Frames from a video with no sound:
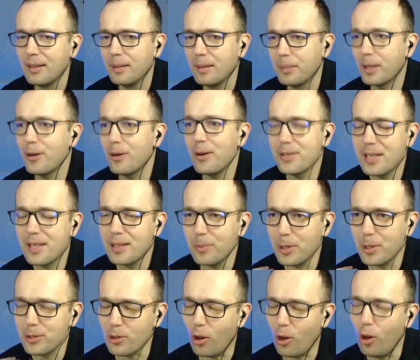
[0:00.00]
Because it
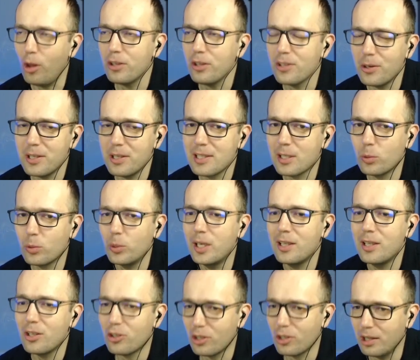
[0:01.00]
was also in
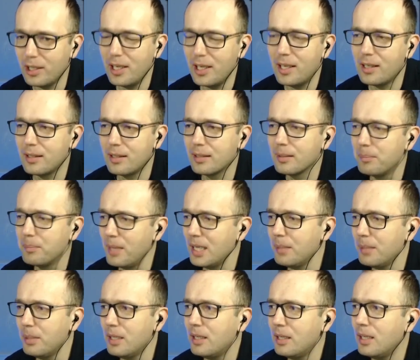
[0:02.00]
Swedish League,
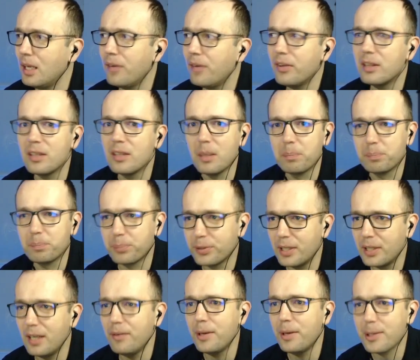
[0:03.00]
maybe even the
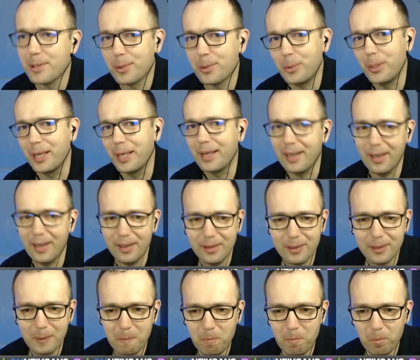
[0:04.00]
previous
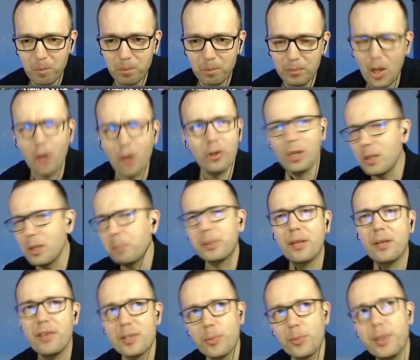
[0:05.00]
weekend. No, not the
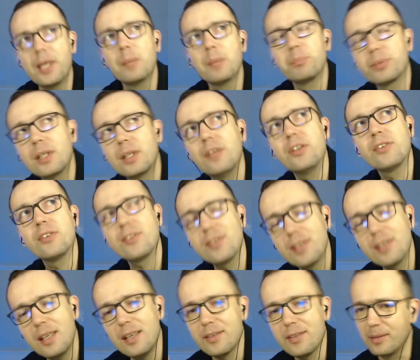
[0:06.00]
previous weekend, previous
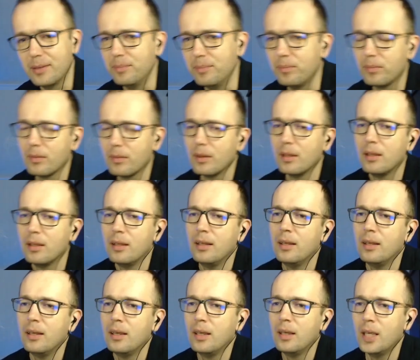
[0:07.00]
season.
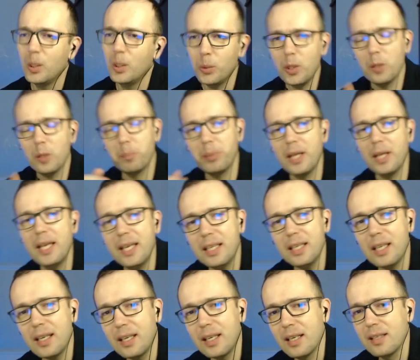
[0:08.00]
We were
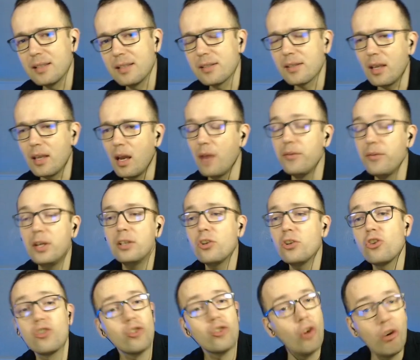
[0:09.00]
playing against a very
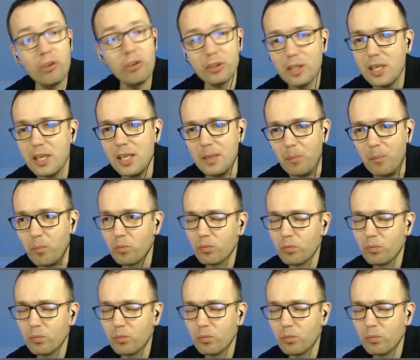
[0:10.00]
strong team.